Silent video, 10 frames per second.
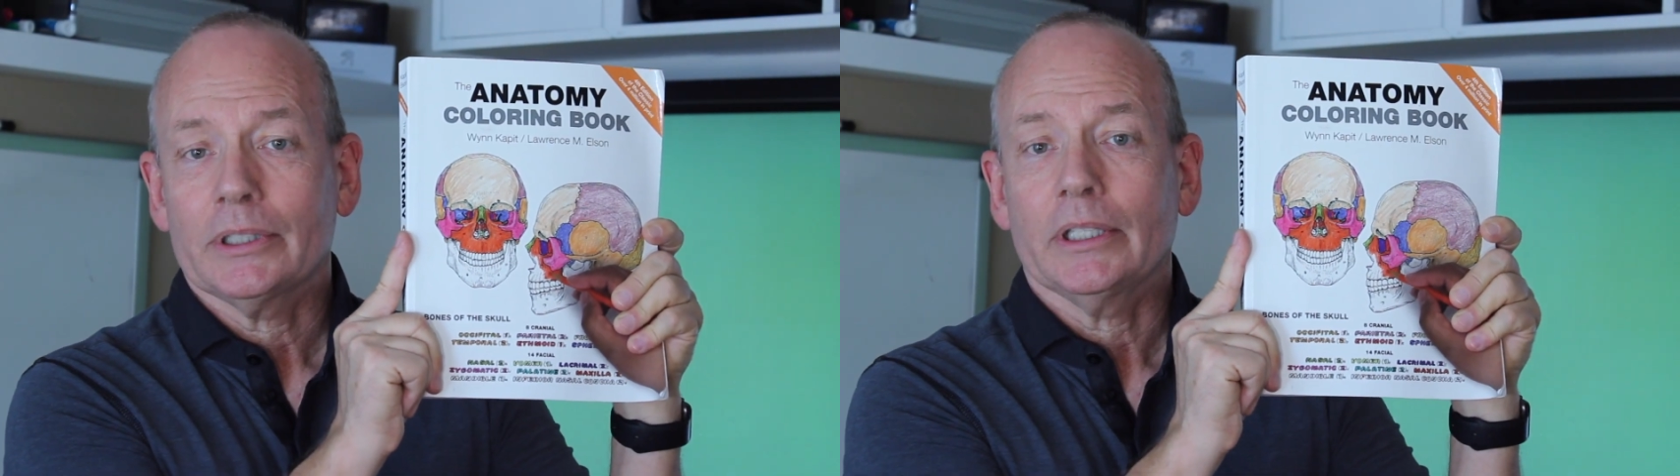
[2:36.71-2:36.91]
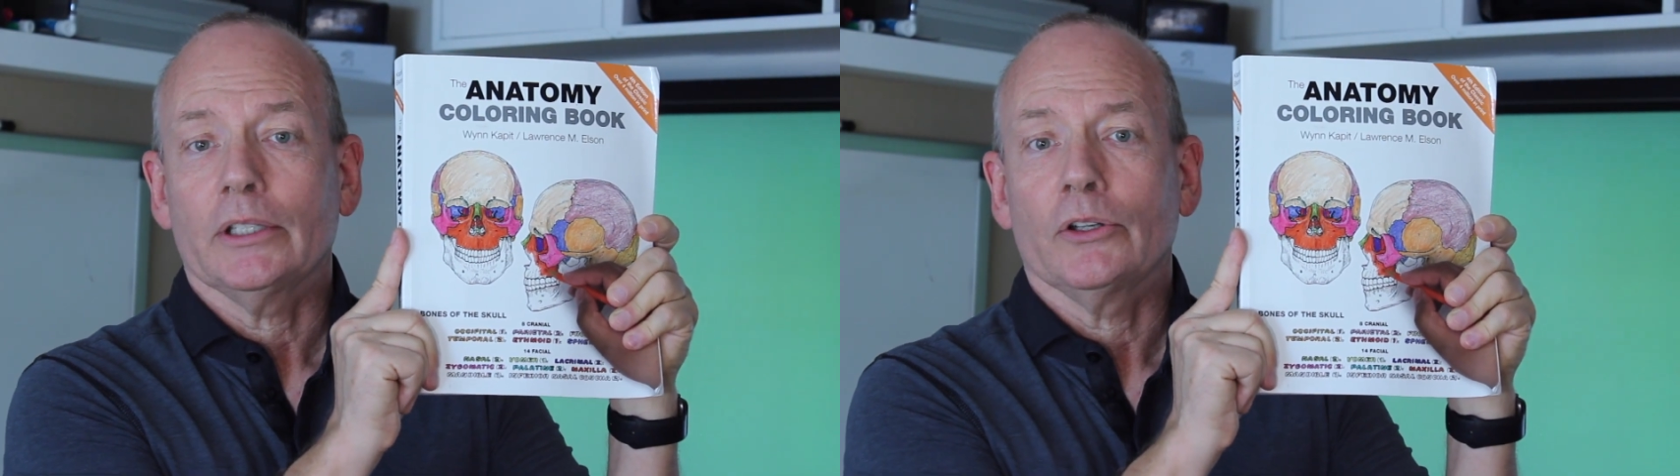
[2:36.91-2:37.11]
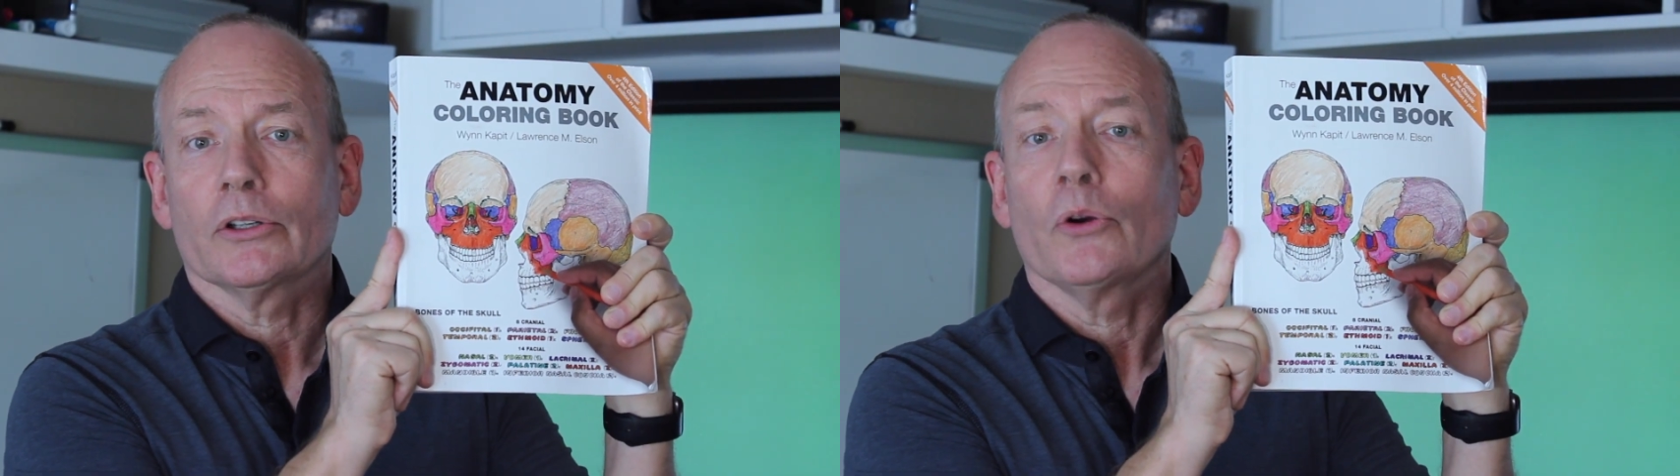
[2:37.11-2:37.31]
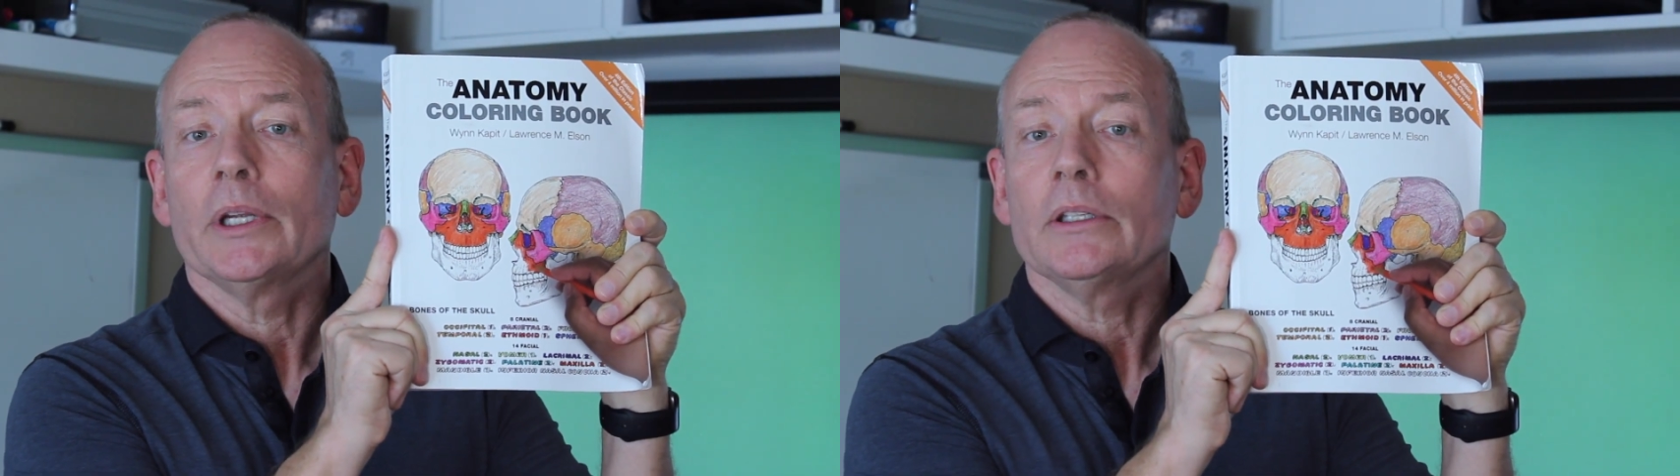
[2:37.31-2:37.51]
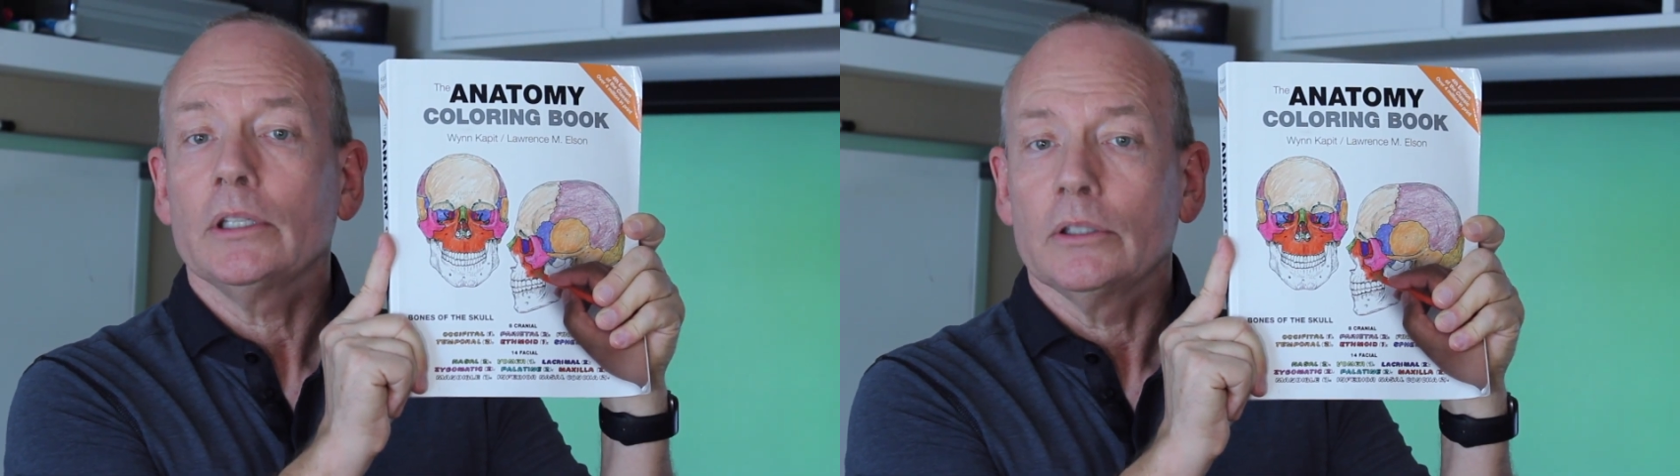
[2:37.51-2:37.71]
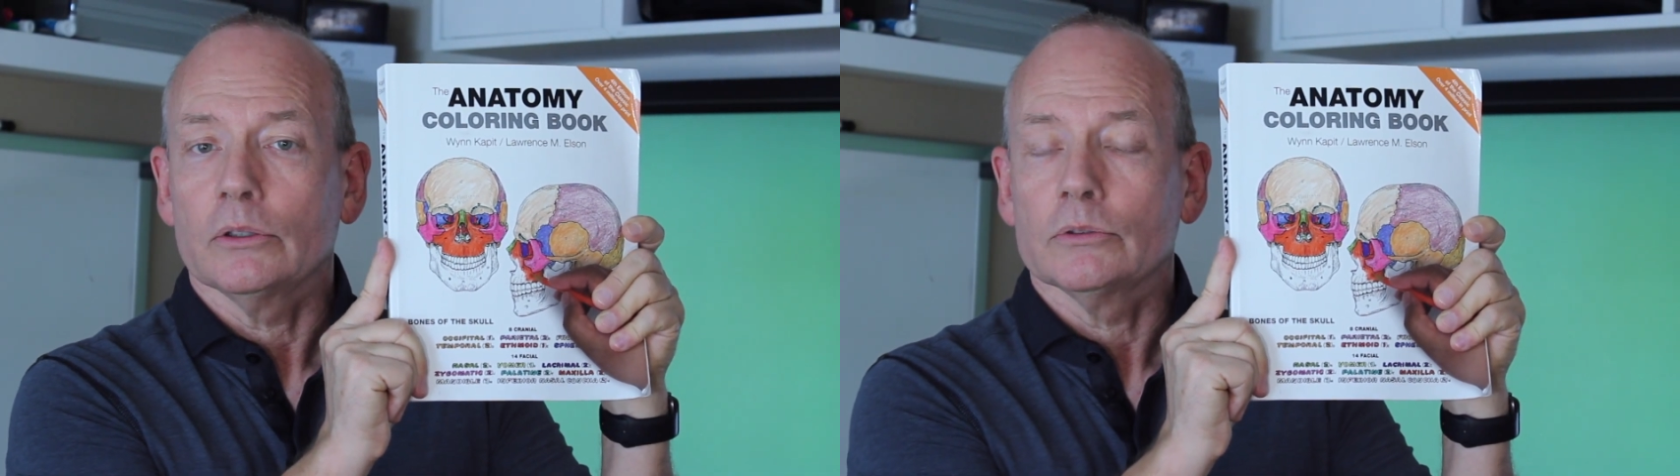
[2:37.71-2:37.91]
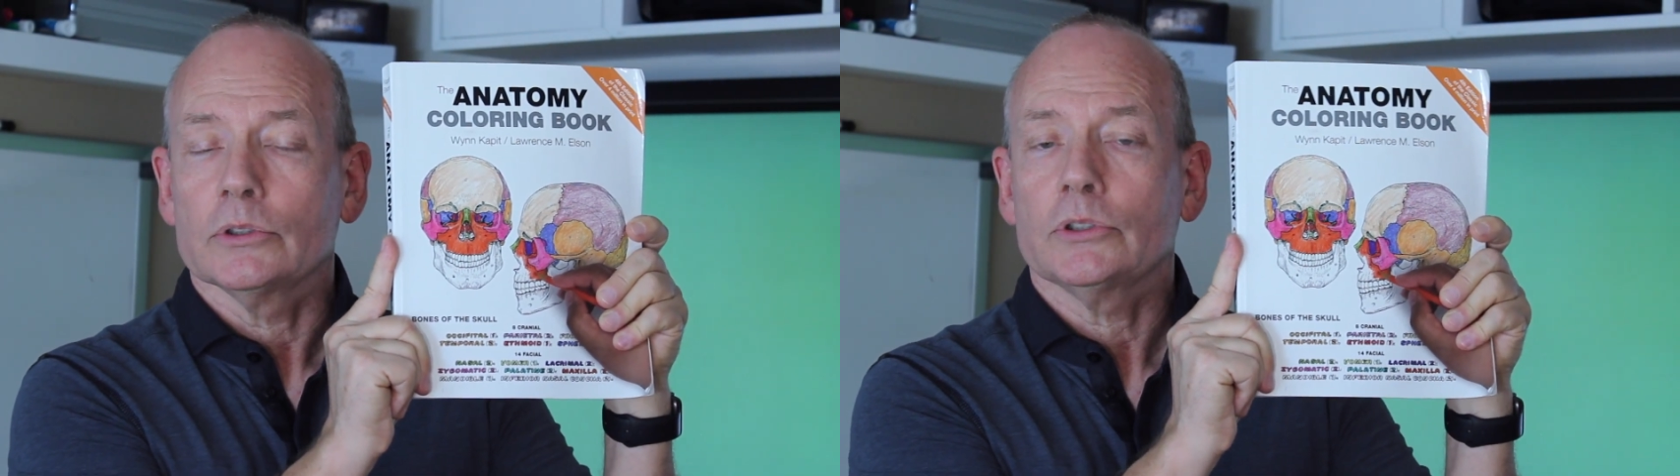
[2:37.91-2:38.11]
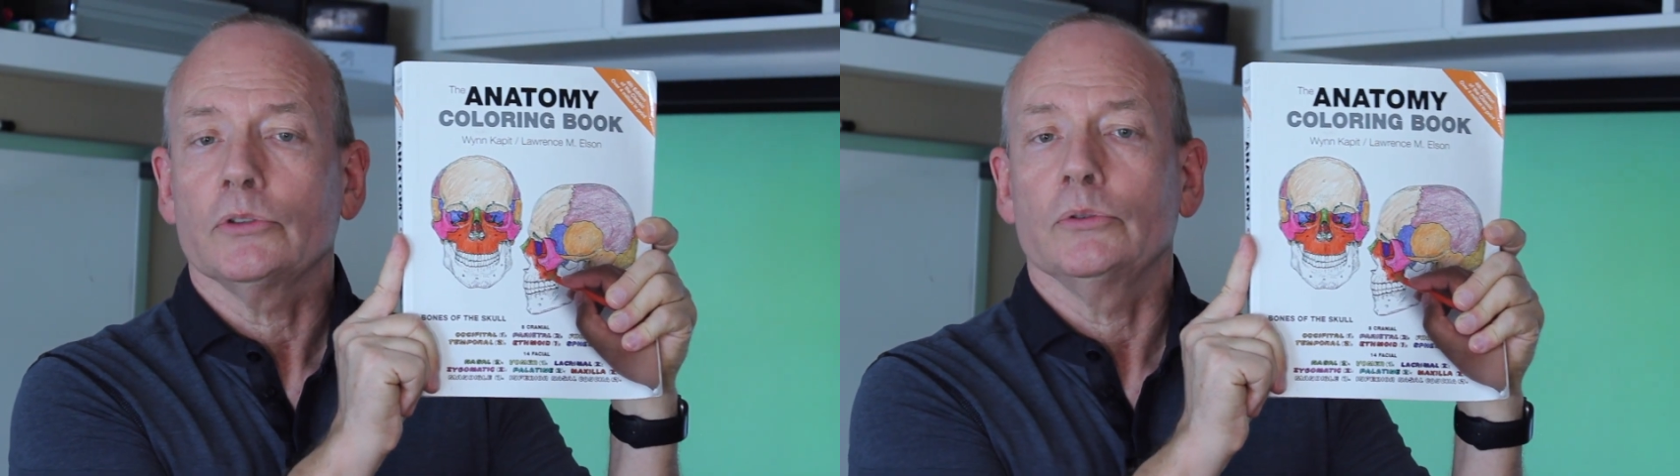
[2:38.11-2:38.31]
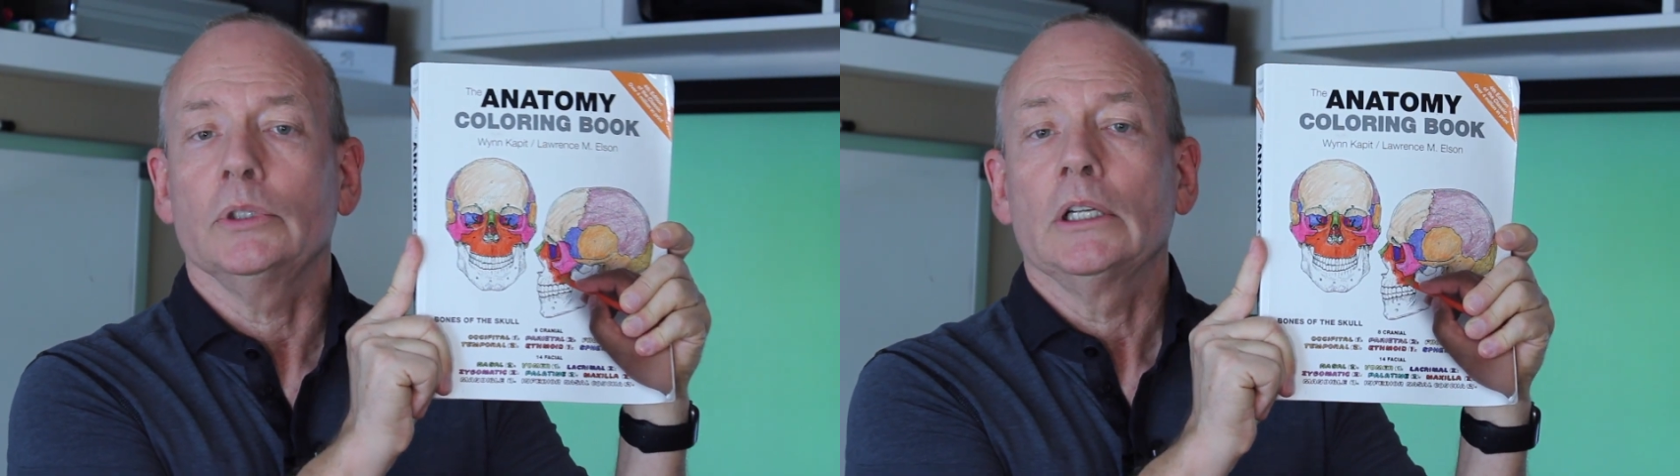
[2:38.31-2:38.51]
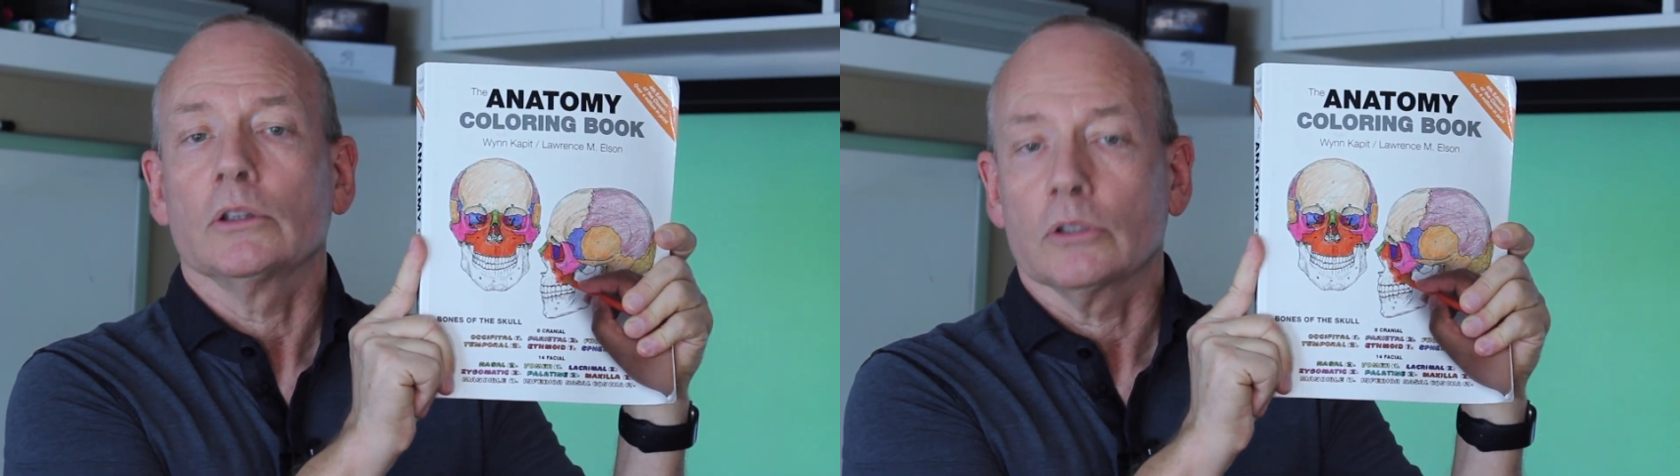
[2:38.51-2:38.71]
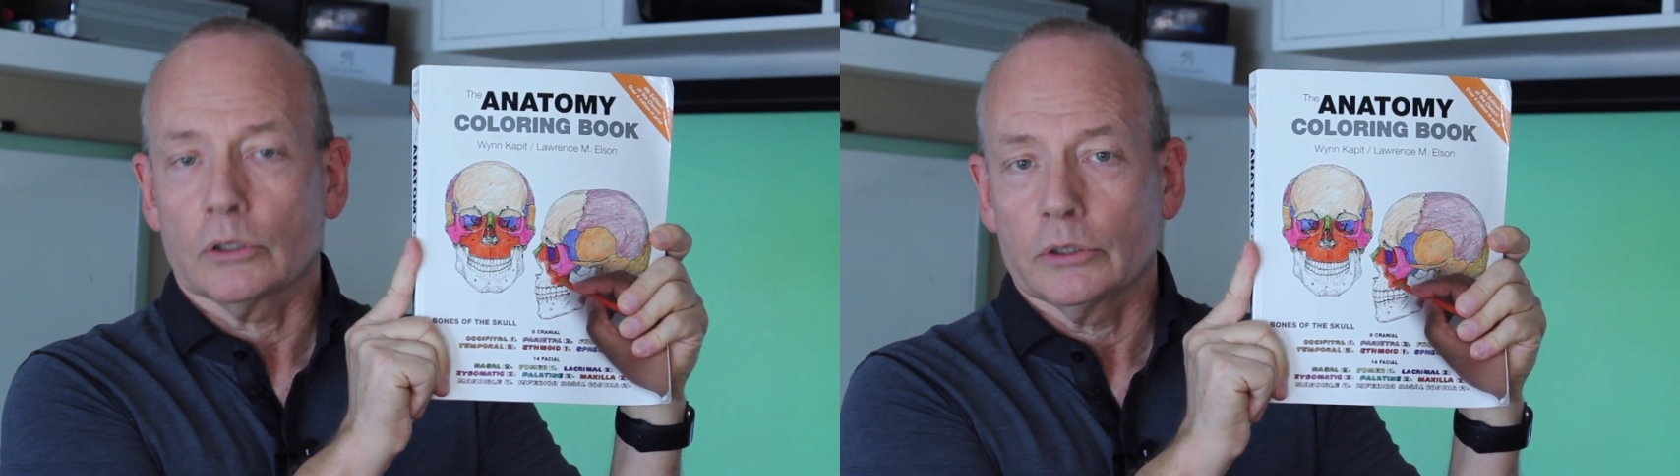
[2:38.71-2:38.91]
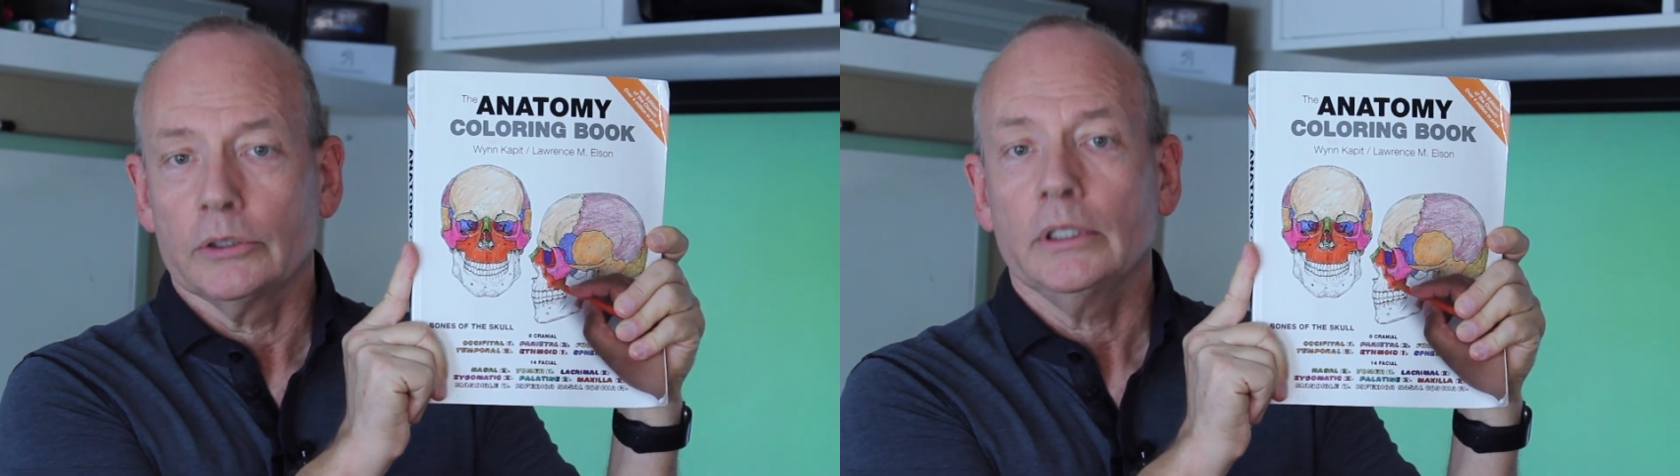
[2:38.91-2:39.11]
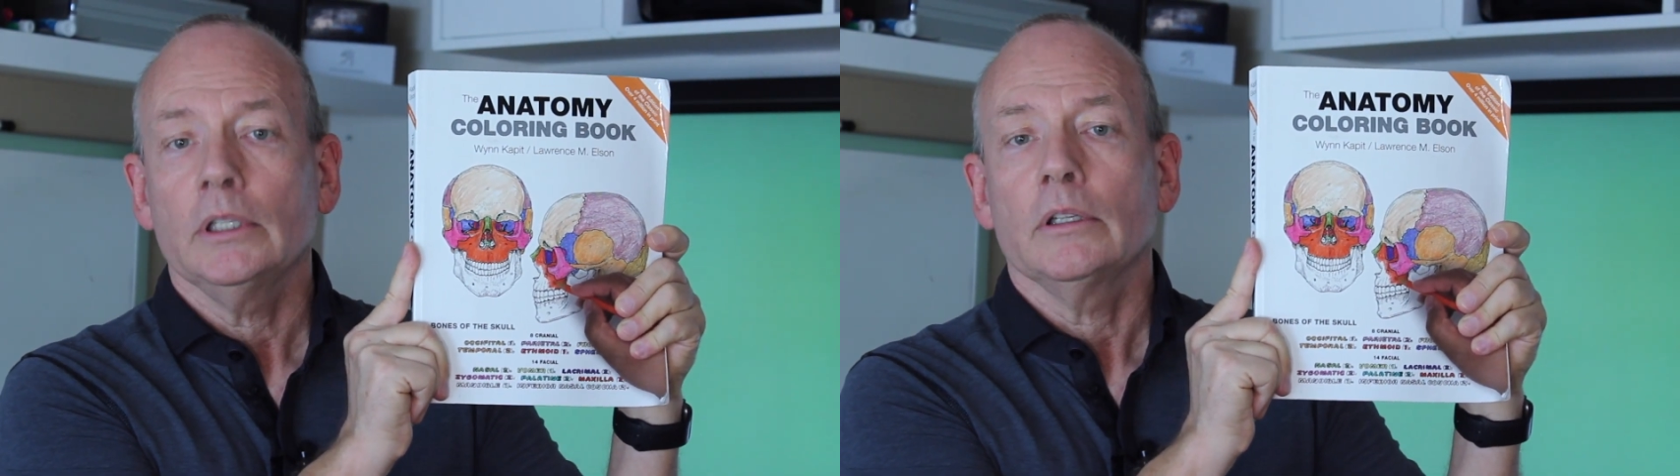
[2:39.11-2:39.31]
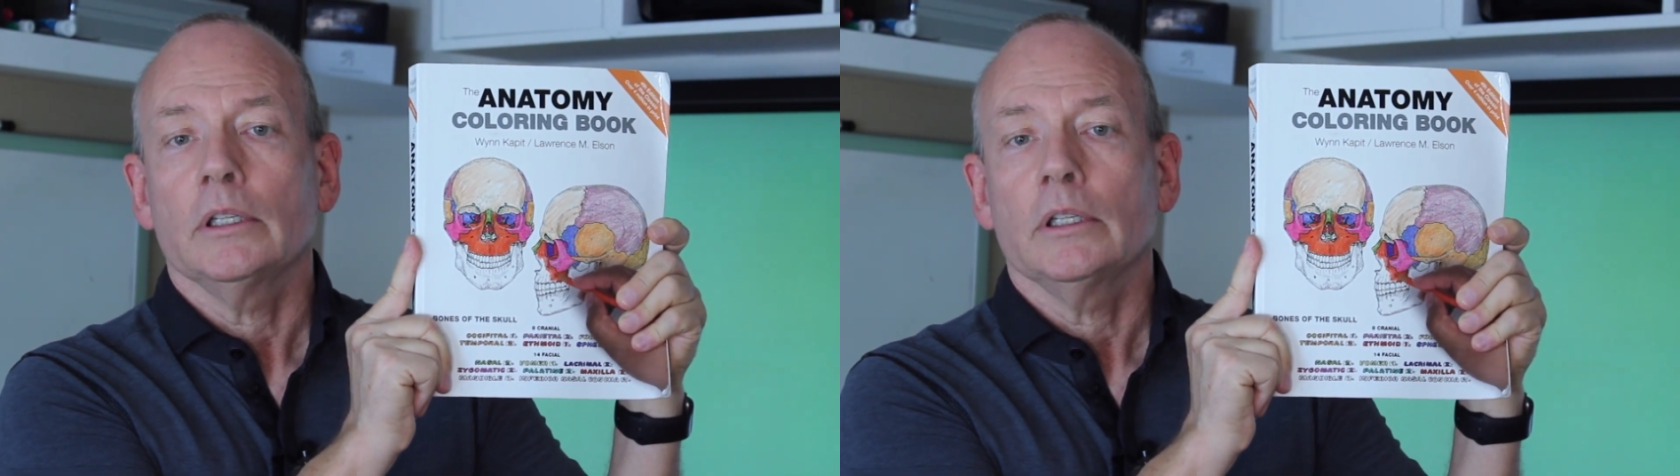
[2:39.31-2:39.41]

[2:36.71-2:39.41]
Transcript: that you're going to use to learn